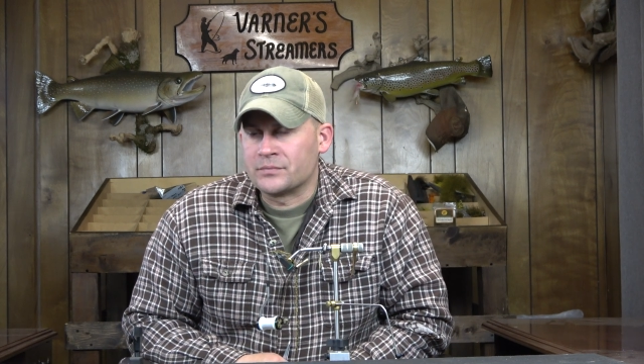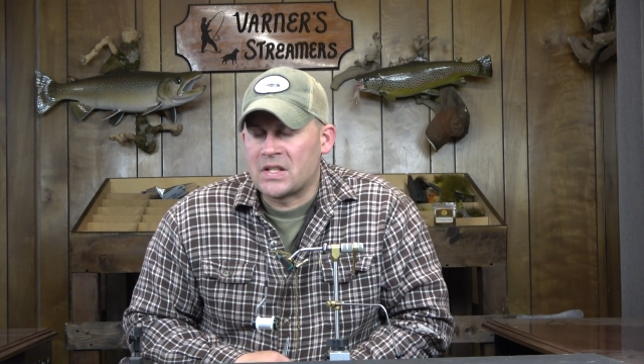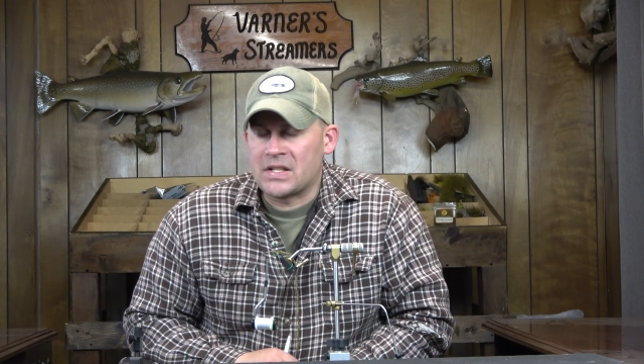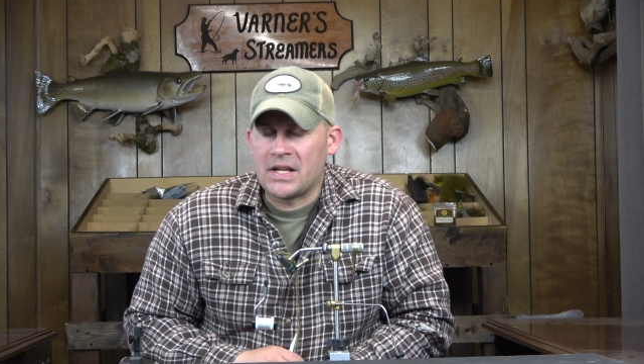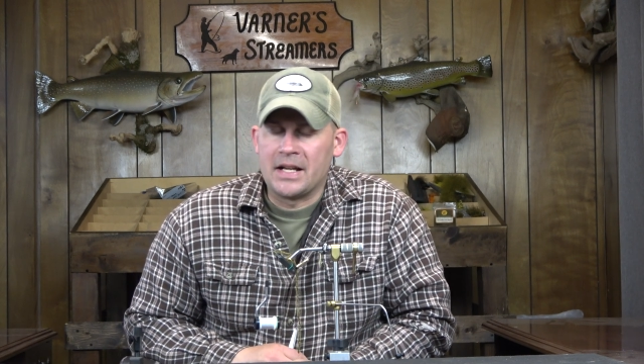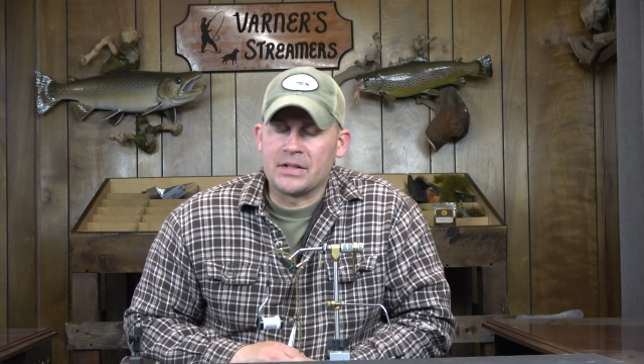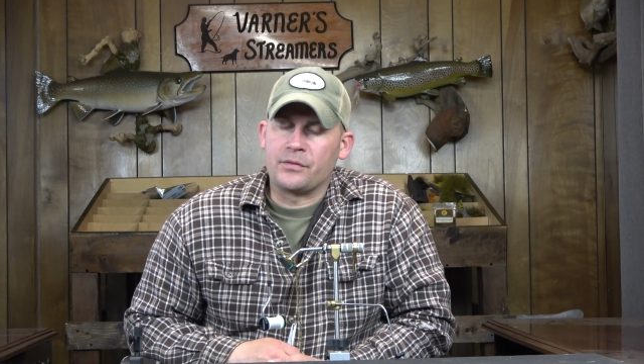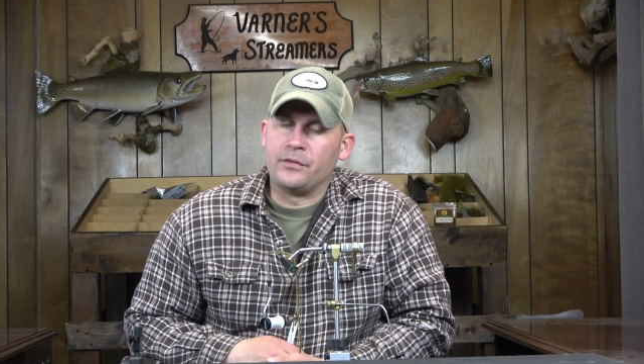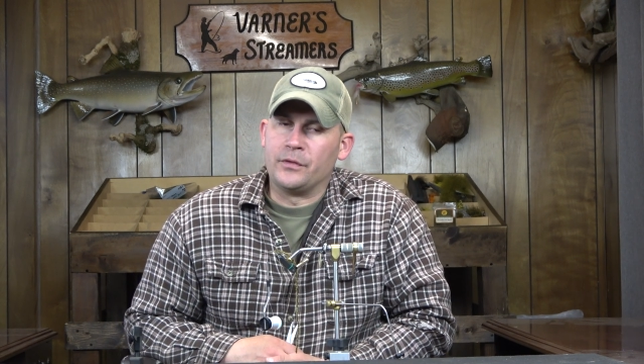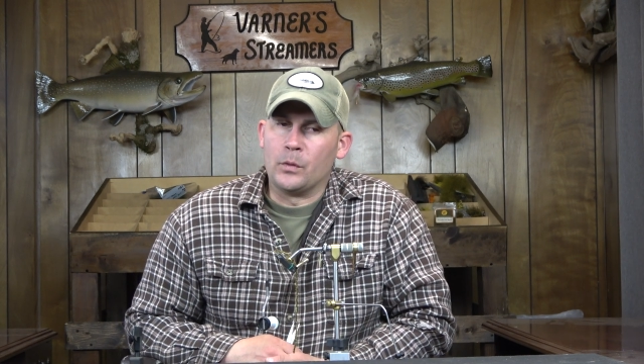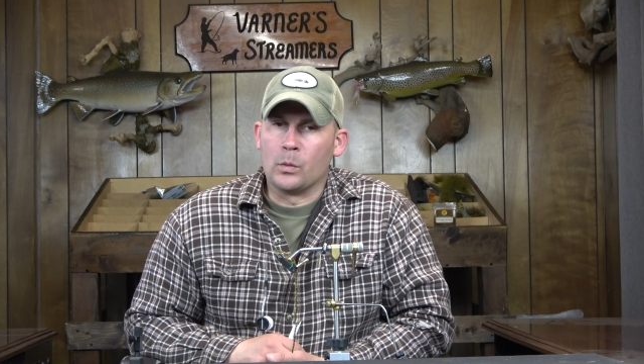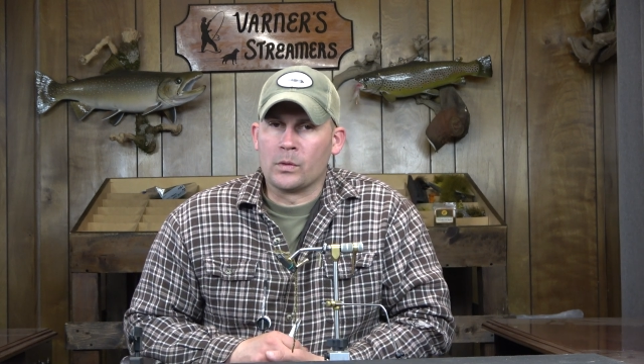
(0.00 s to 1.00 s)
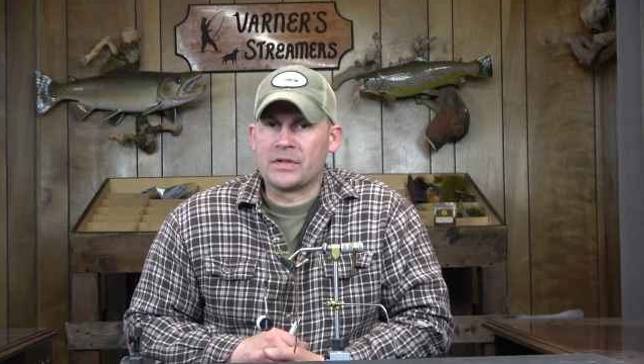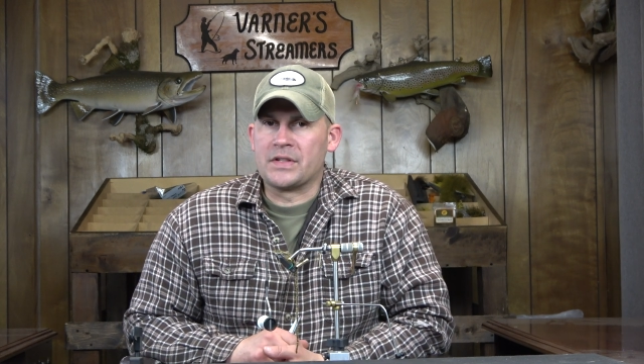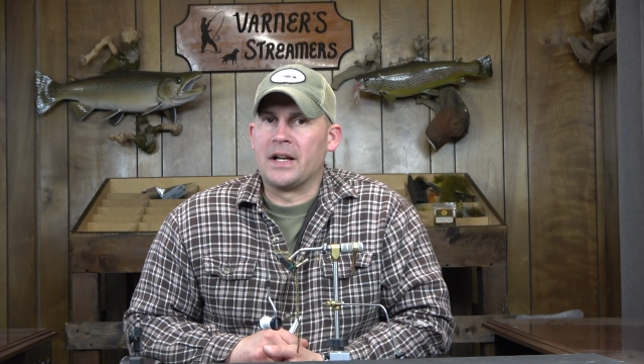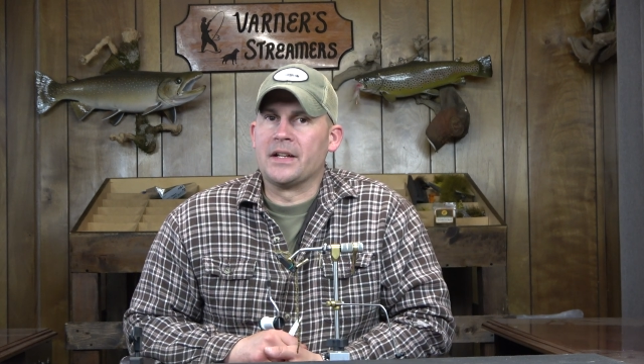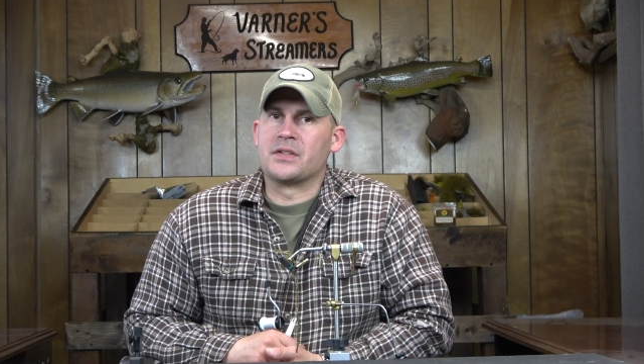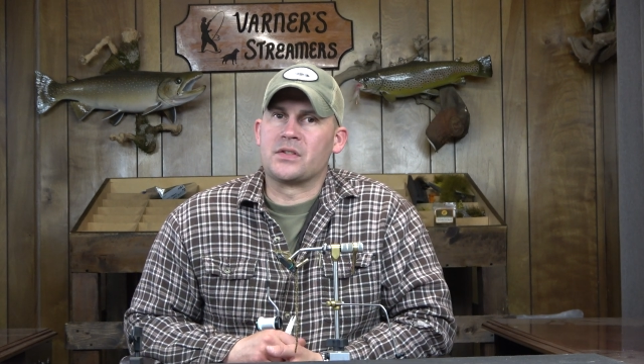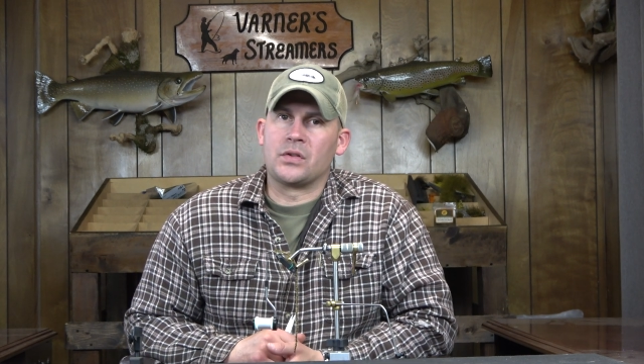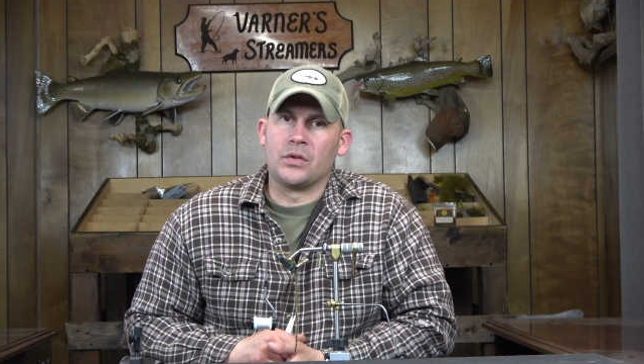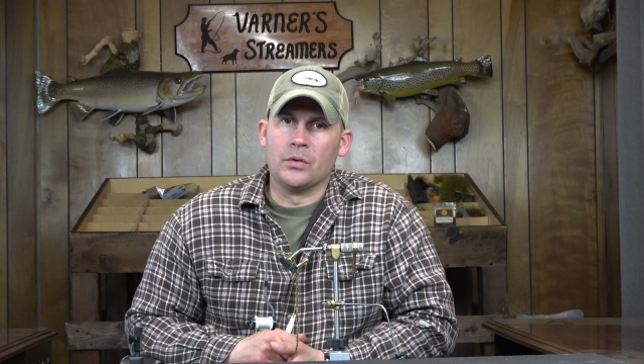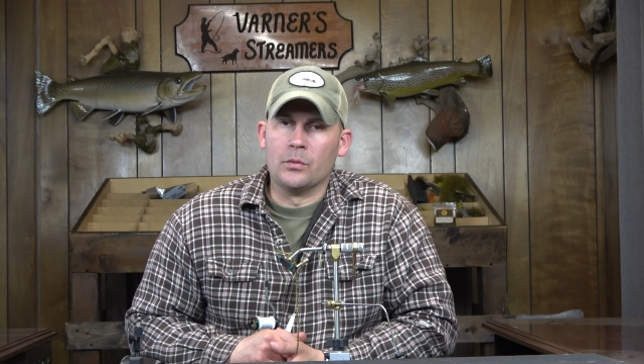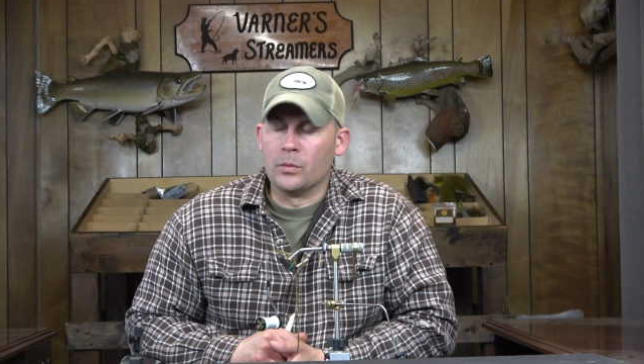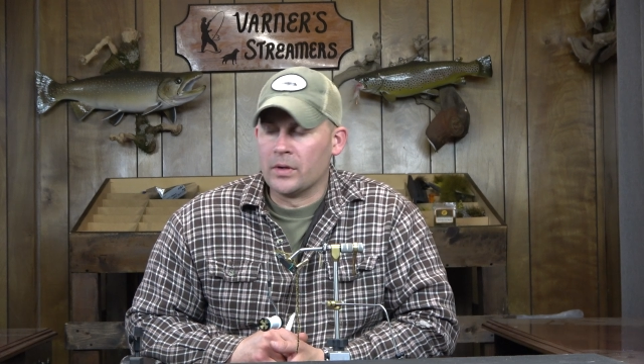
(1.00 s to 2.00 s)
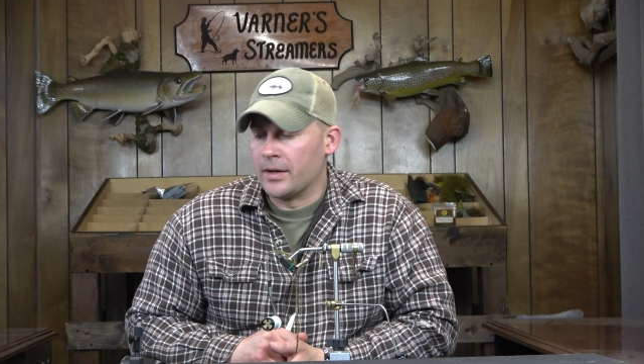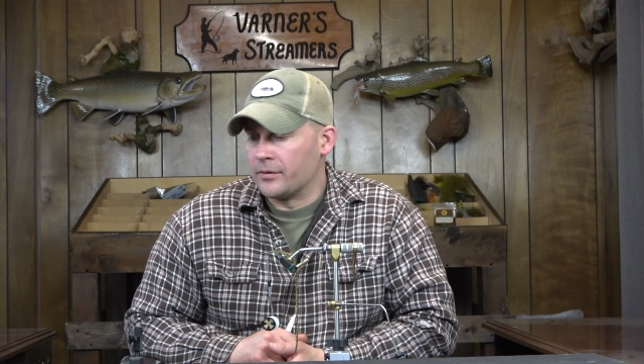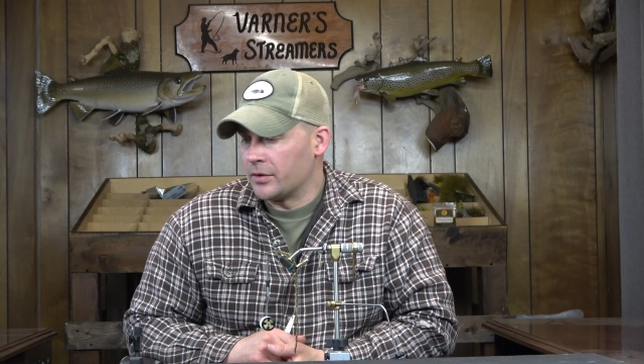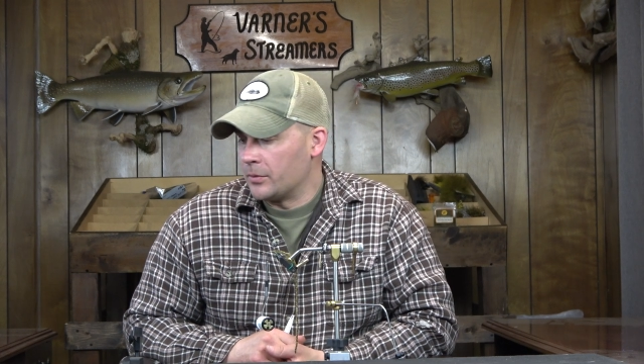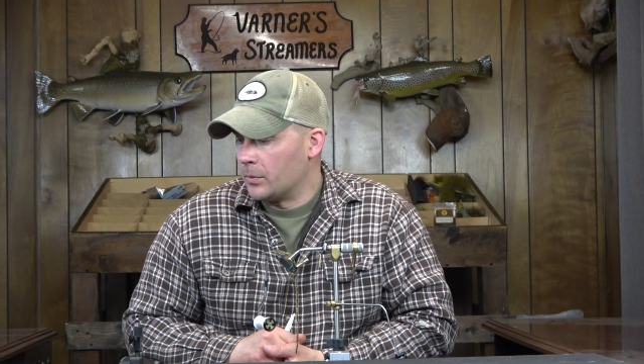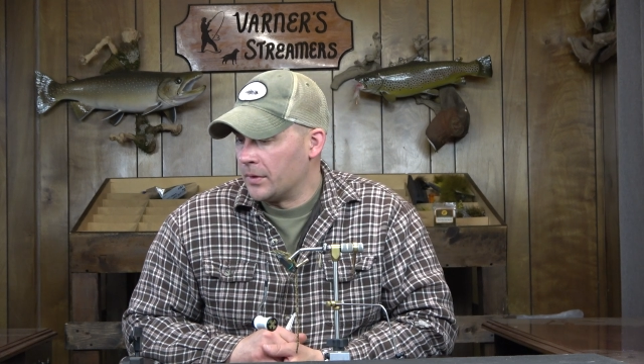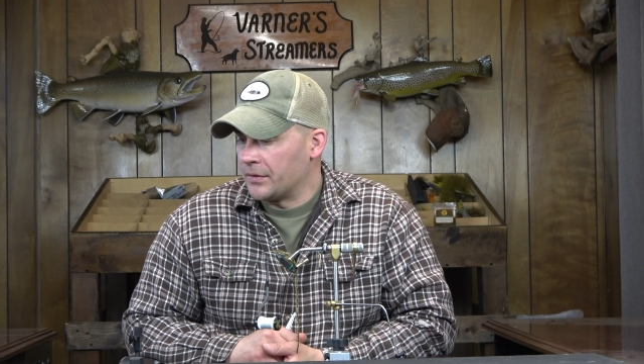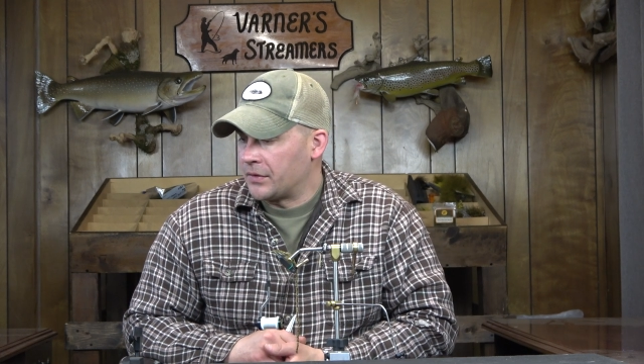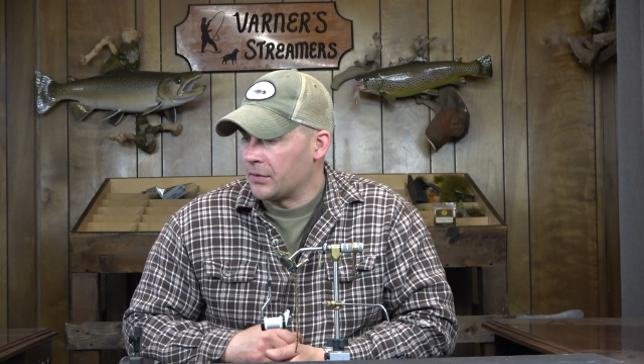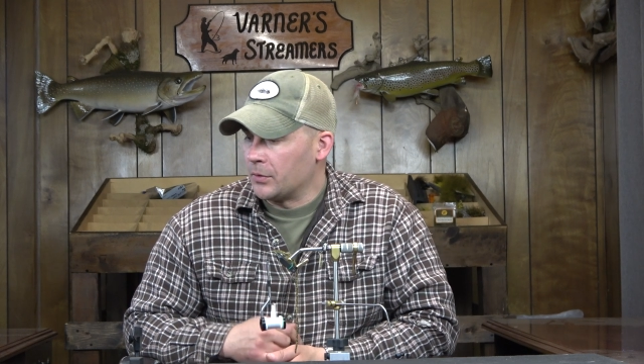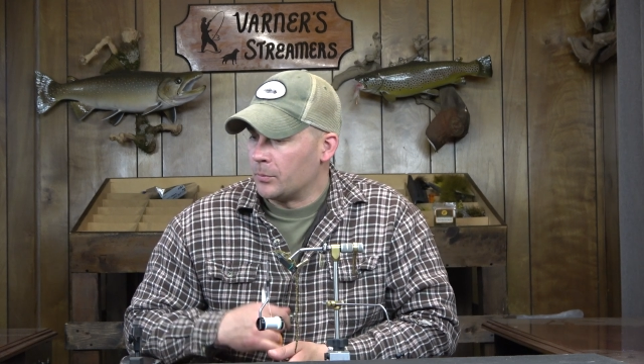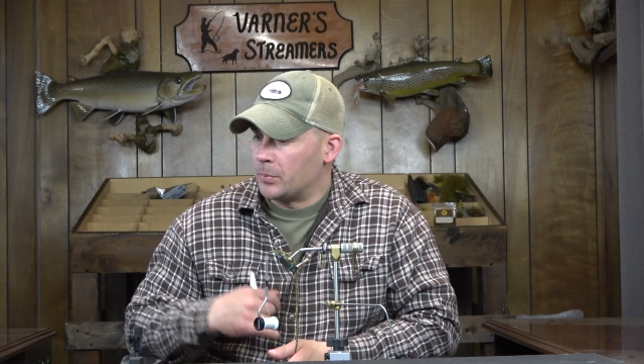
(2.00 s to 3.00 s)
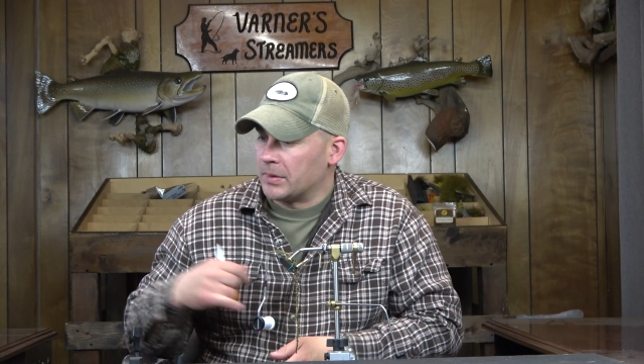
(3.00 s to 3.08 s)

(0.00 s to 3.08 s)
size 4, size 2, whatever you want to.